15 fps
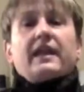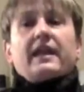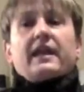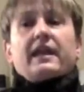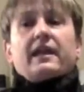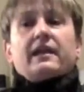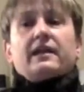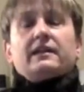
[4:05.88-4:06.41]

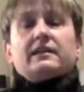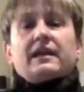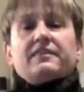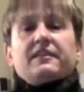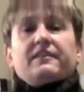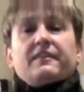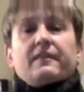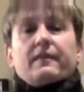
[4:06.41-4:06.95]
And I
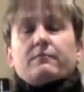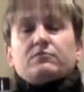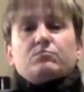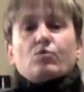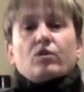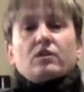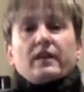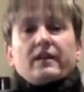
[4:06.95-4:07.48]
think that was
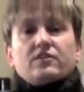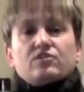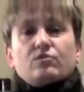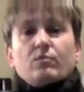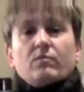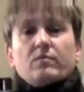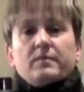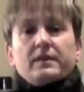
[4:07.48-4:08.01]
more like a
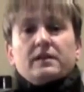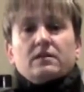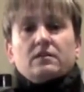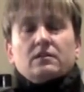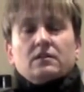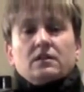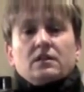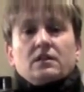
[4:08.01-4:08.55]

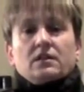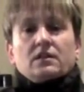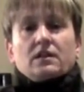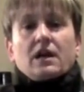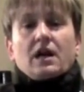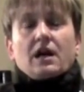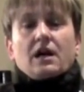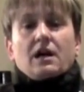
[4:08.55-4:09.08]
snowmobile,
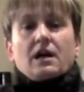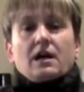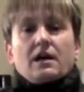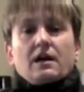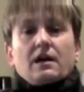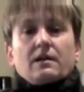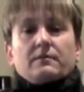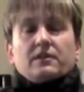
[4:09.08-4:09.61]

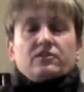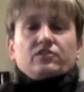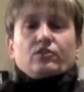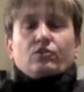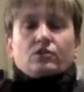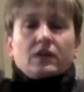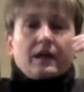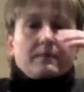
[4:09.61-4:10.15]
because you
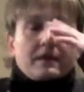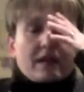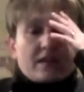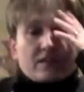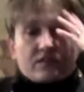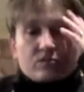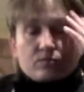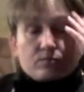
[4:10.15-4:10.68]
know, KLIM
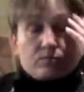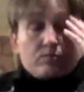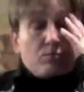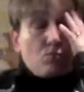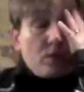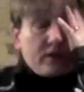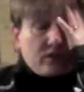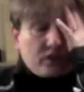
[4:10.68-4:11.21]
has
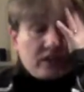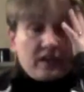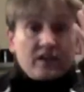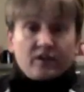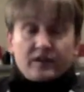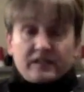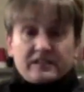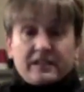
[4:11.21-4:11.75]
winter
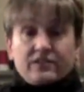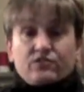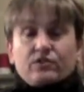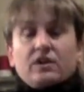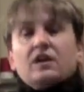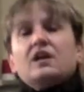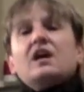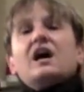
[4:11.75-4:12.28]
gear,
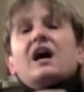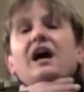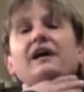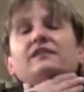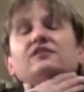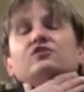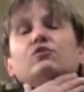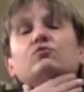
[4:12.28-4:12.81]
etc.
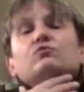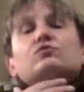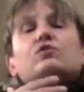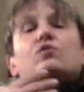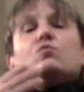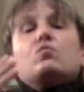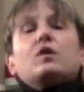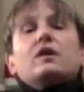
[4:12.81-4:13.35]
I don't
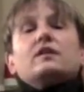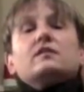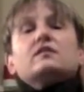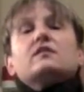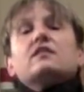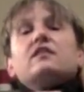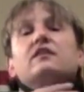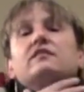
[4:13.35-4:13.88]
know what
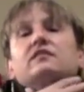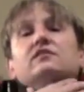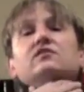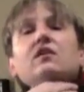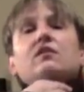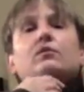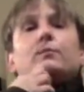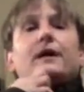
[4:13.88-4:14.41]
this is
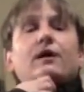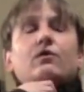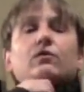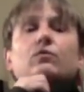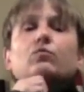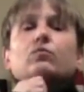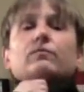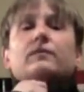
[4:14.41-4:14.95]
all
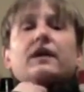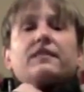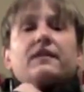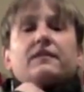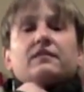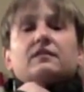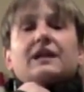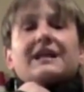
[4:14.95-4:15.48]
about. I
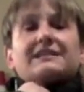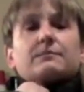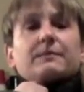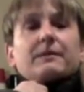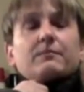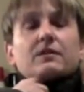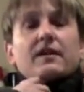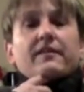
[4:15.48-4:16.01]
think lots of
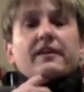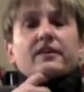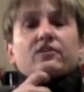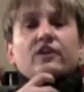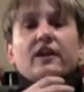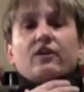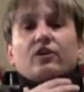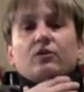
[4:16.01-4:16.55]
people on the
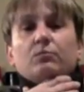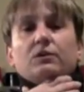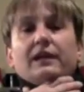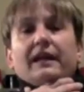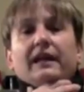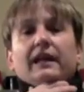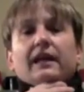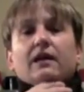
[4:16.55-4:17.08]
internet are
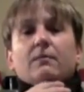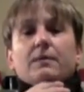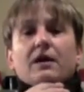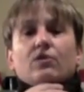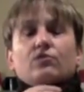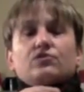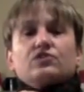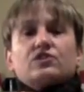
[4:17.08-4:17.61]
complaining
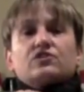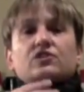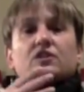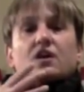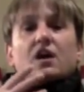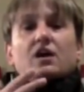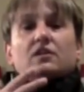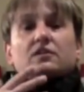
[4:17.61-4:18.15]
about just the
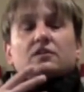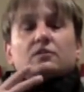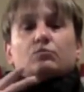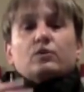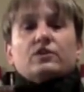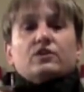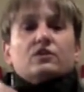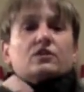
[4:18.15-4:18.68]
collar
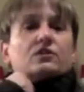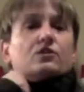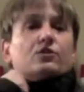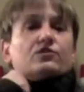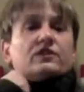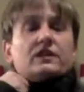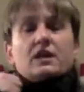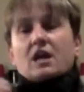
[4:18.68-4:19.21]
when you
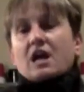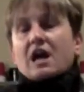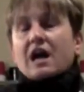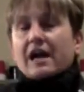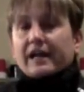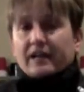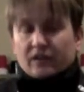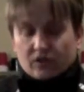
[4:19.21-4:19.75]
close it.
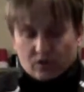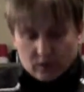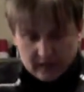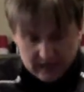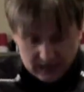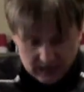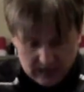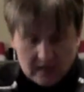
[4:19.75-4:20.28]
I can
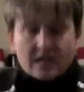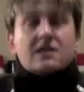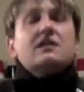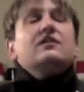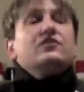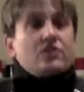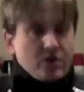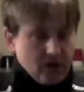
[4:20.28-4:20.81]
agree.
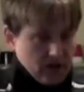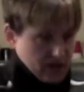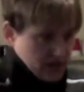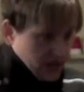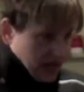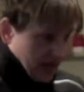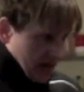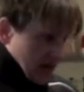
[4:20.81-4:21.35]
As you can
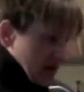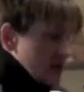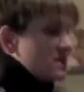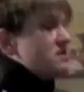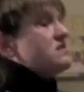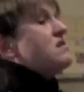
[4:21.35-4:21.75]
see,